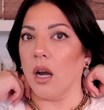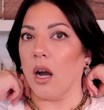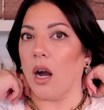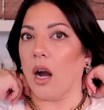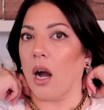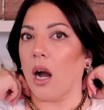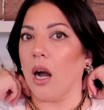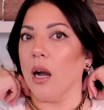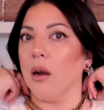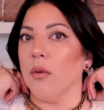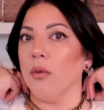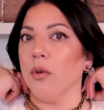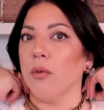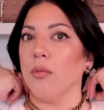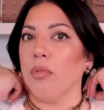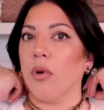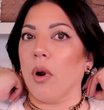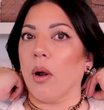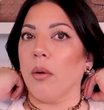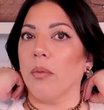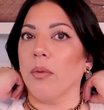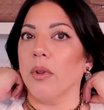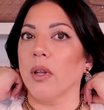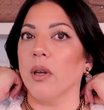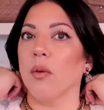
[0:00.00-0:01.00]
I would
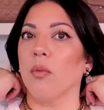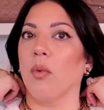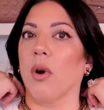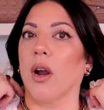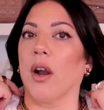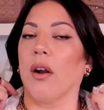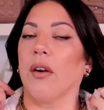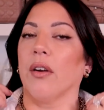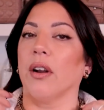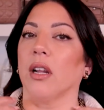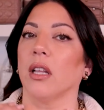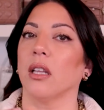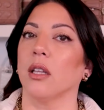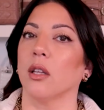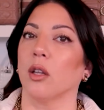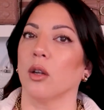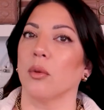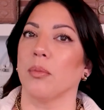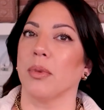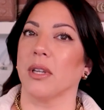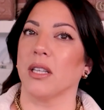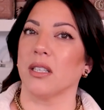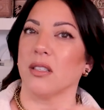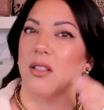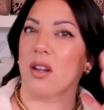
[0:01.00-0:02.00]
probably wear it a little
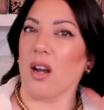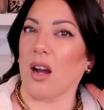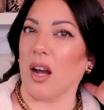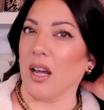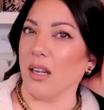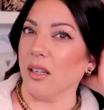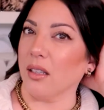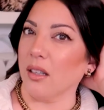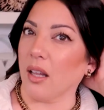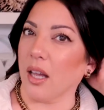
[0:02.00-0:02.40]
bit tighter,